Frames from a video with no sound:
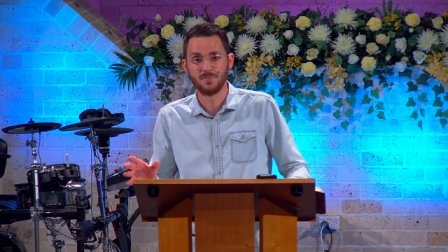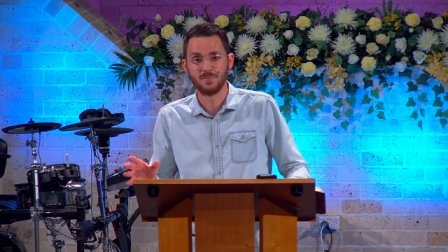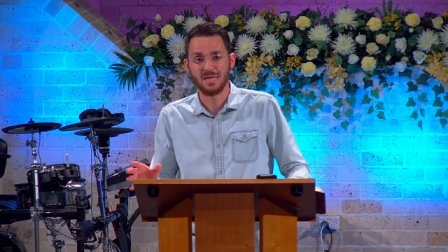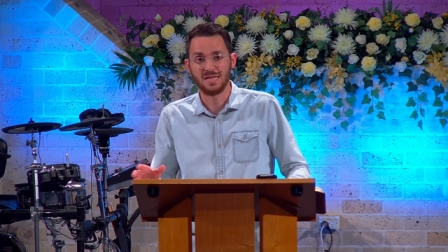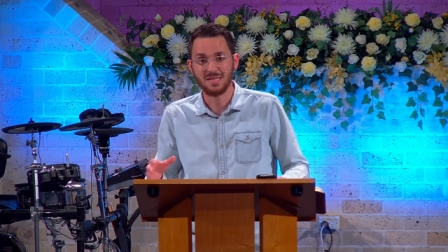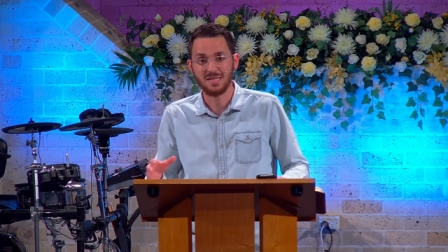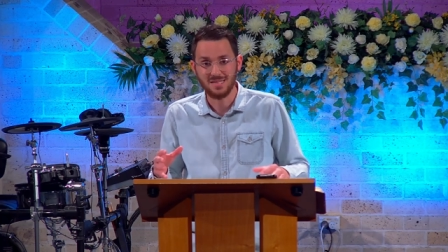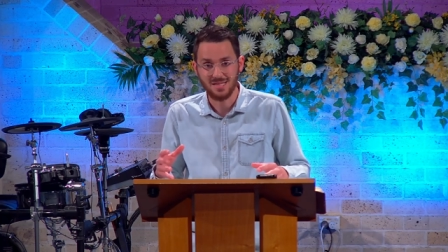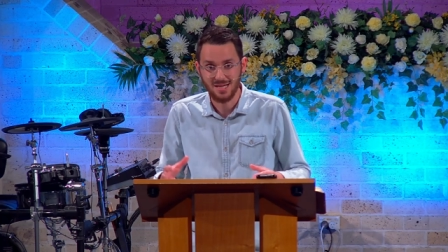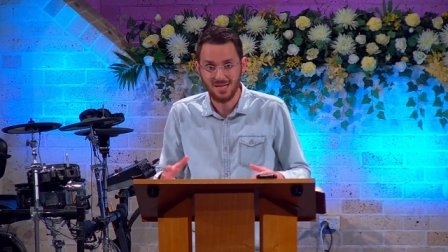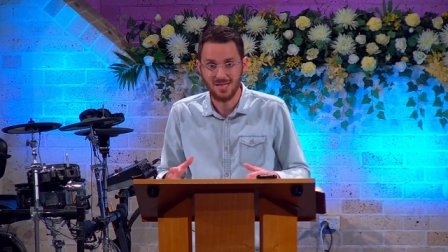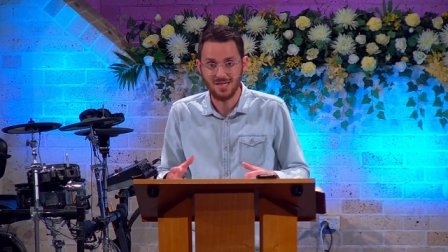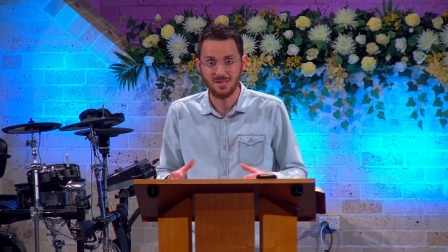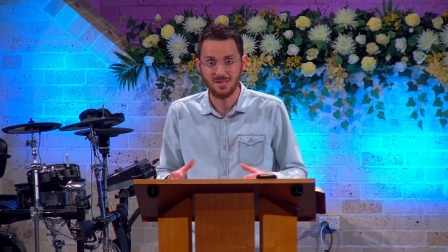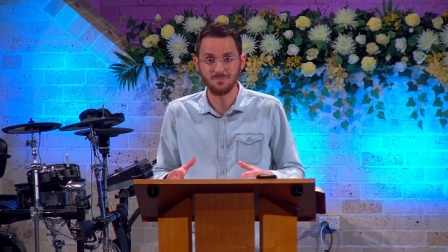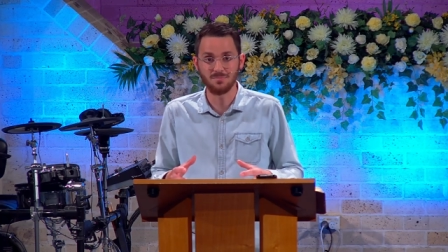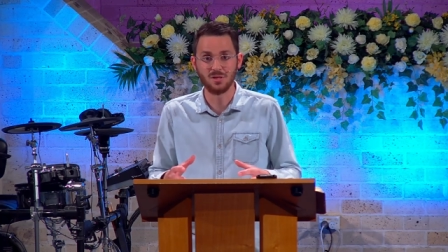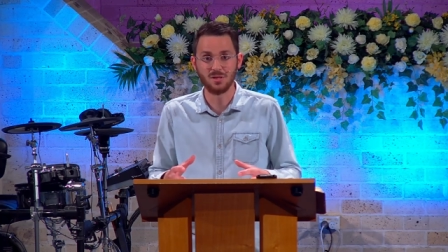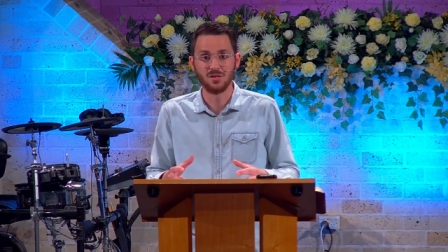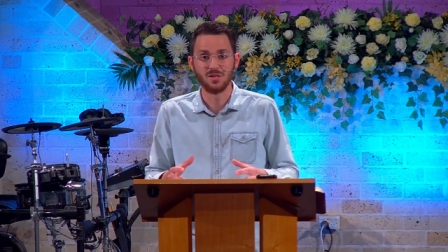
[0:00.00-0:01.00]
He
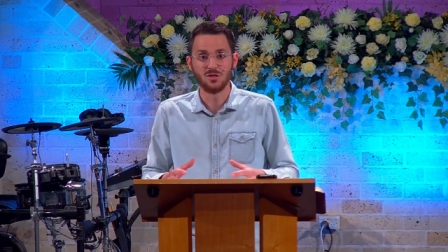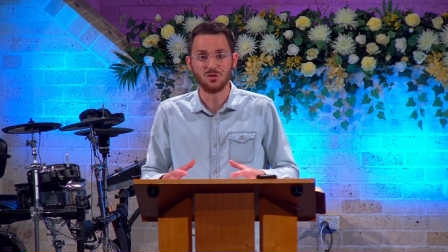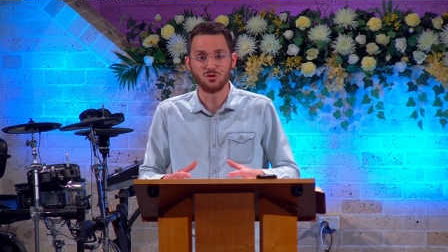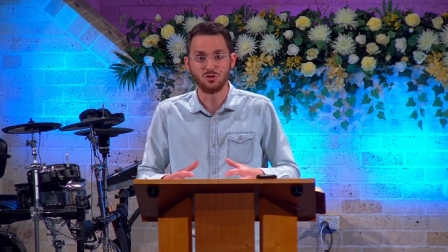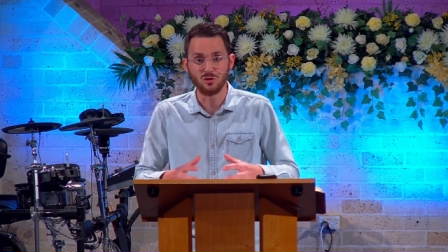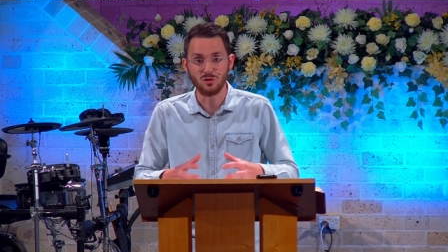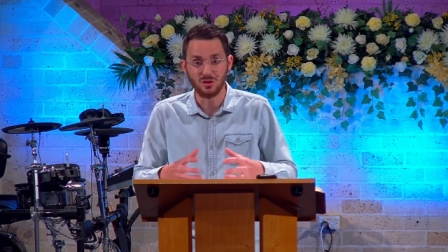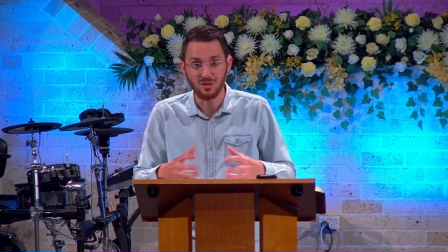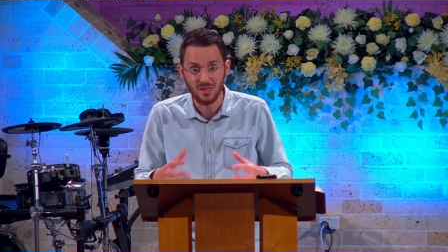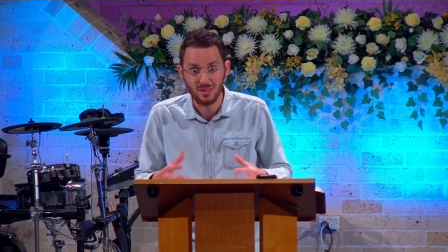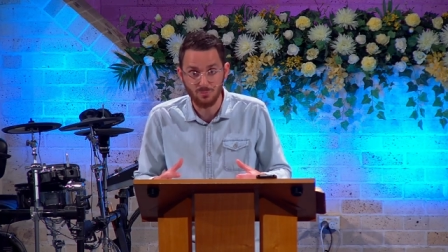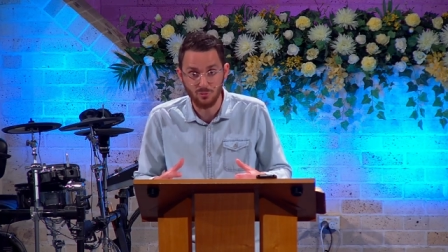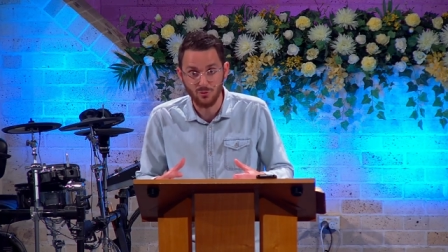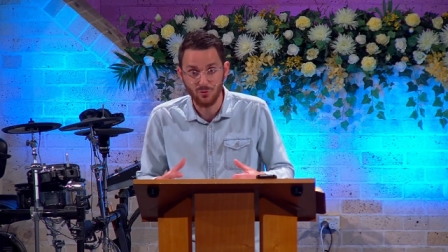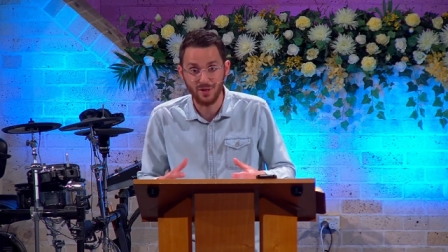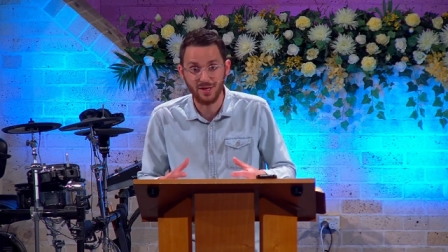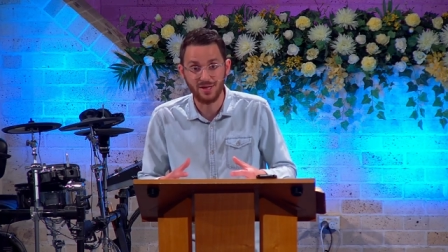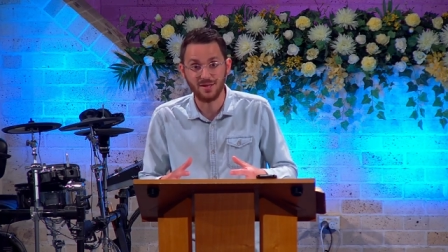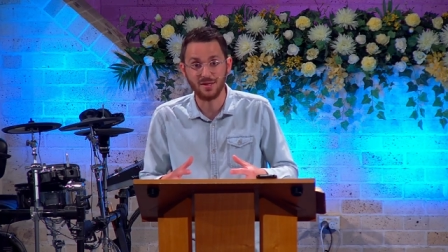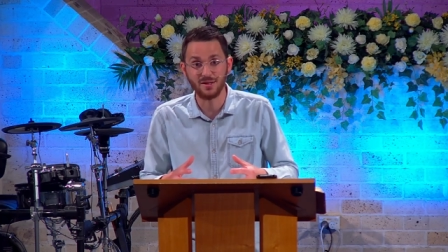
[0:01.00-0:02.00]
came to
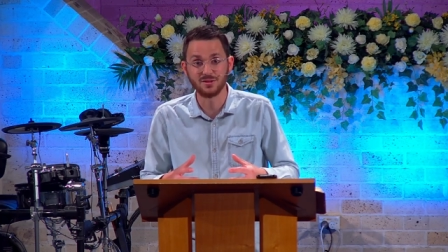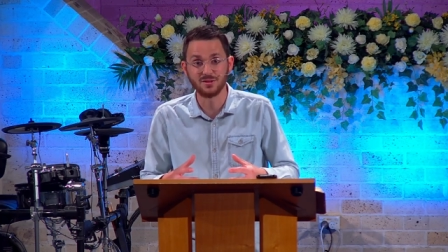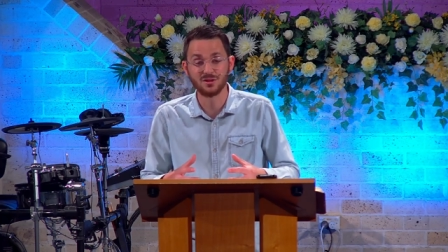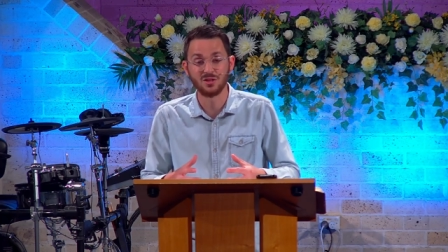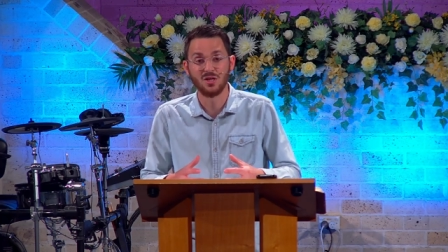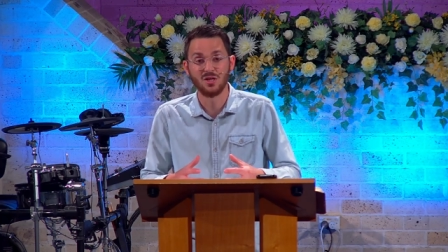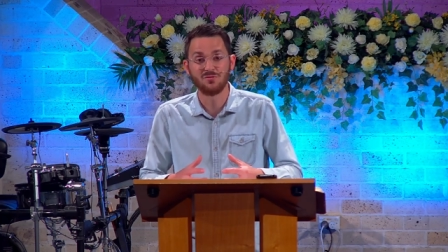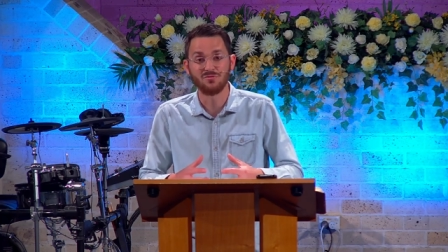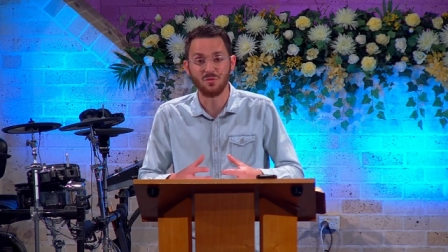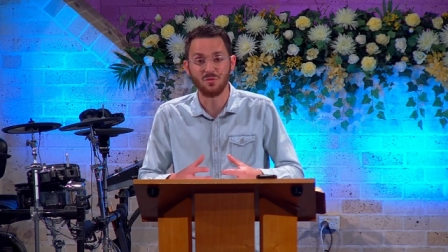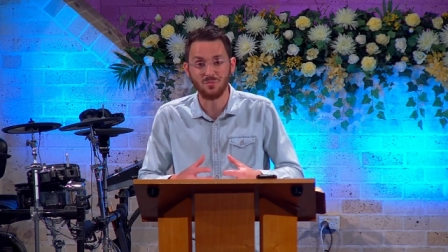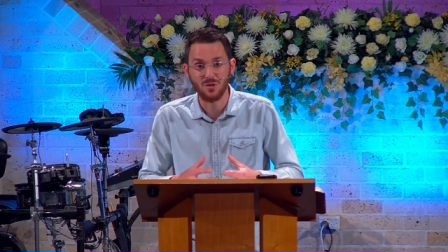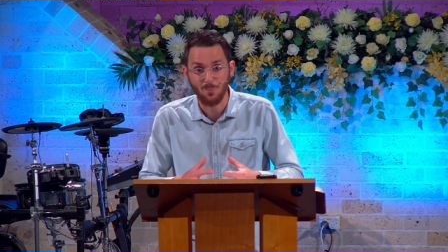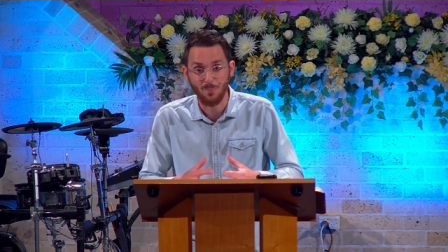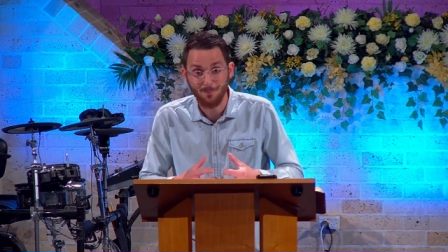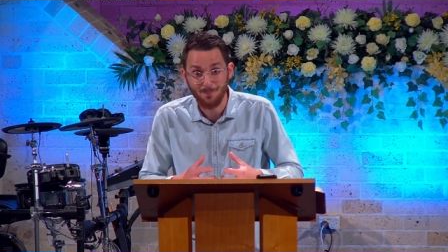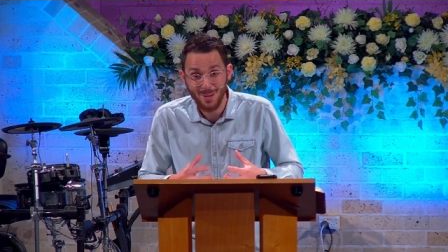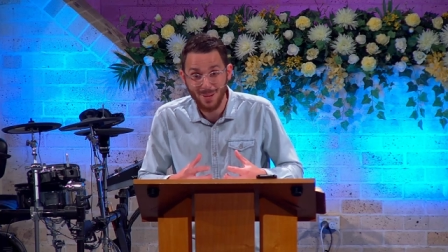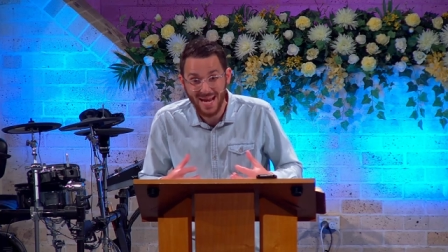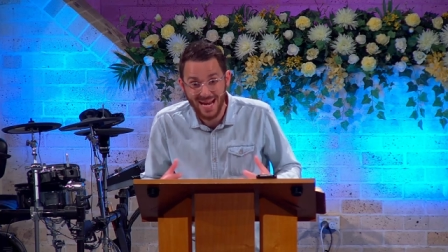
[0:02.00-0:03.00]
liberate us from the
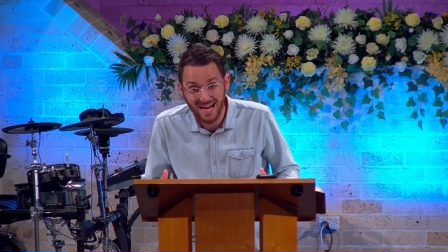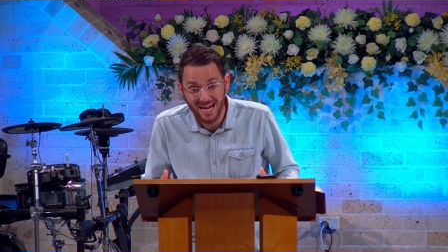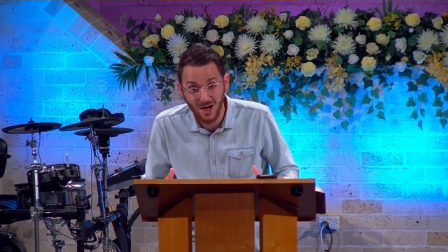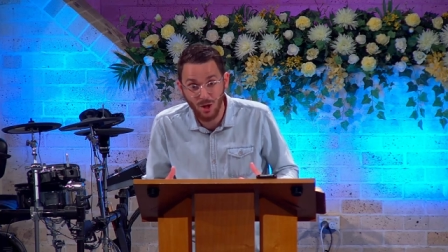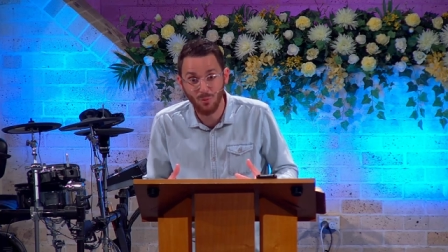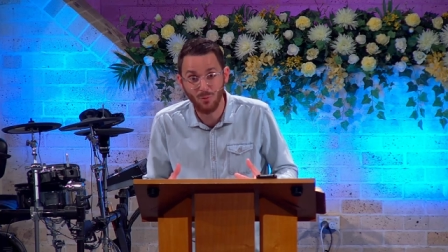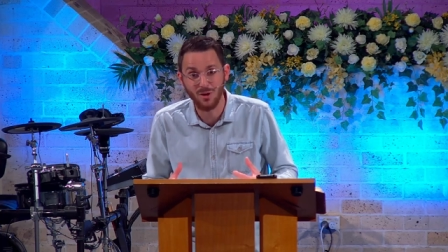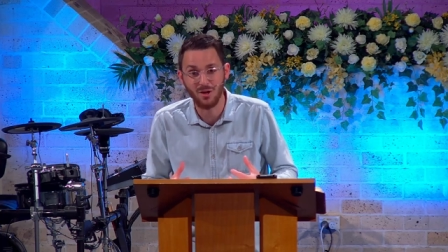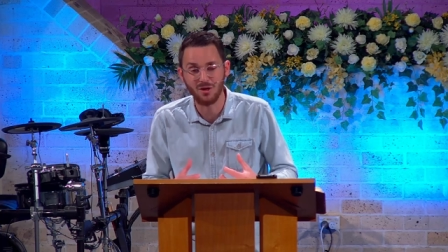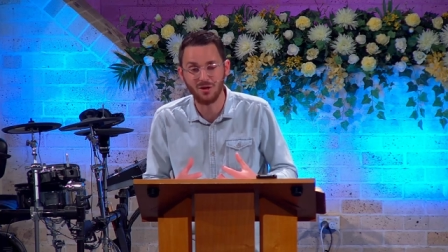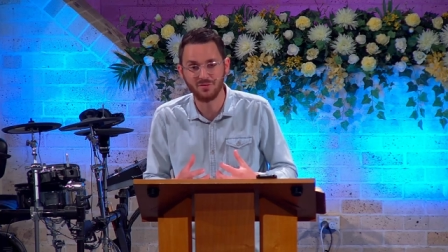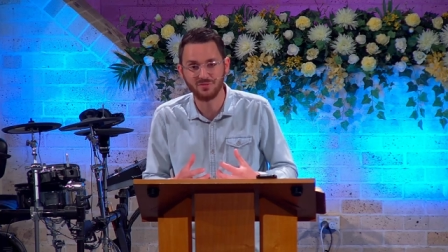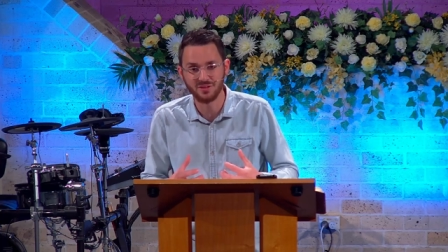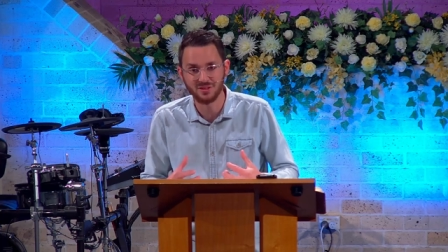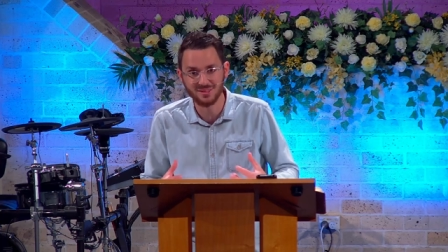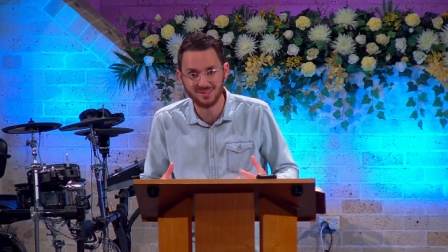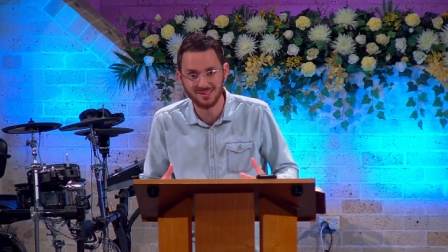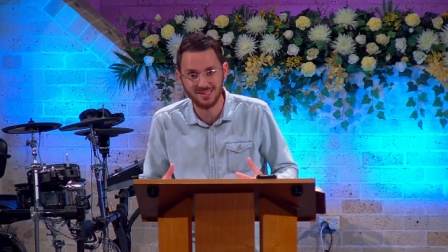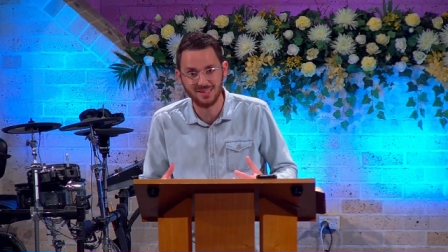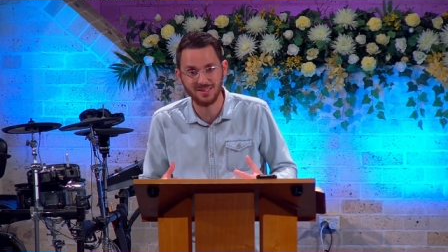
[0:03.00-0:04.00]
power of
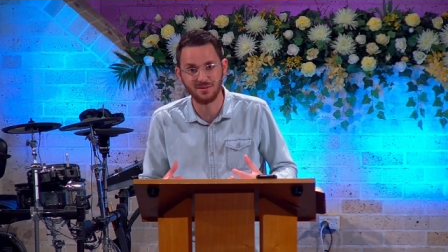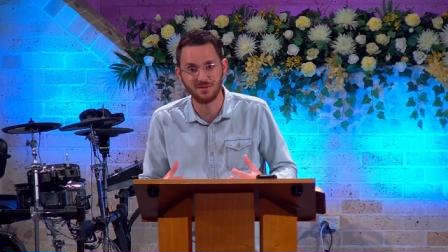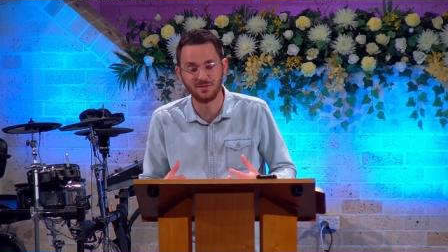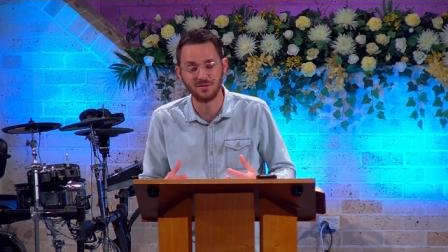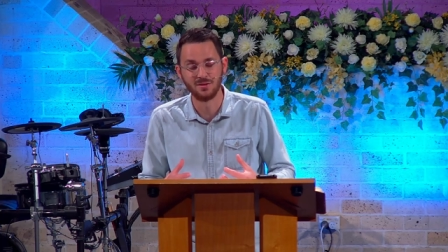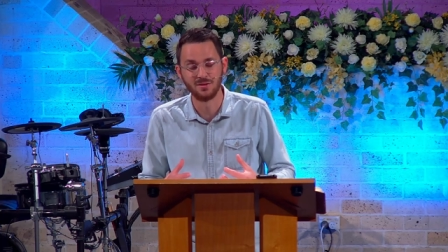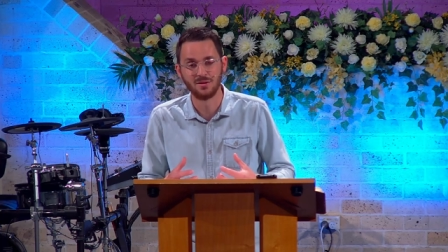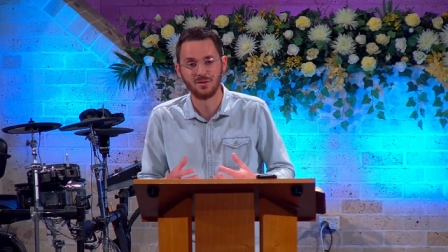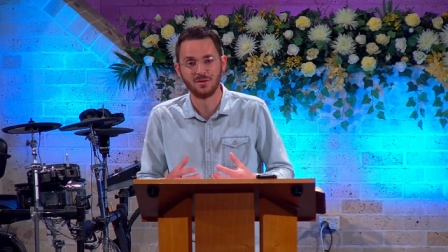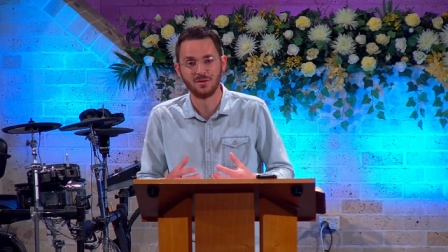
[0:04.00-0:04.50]
sin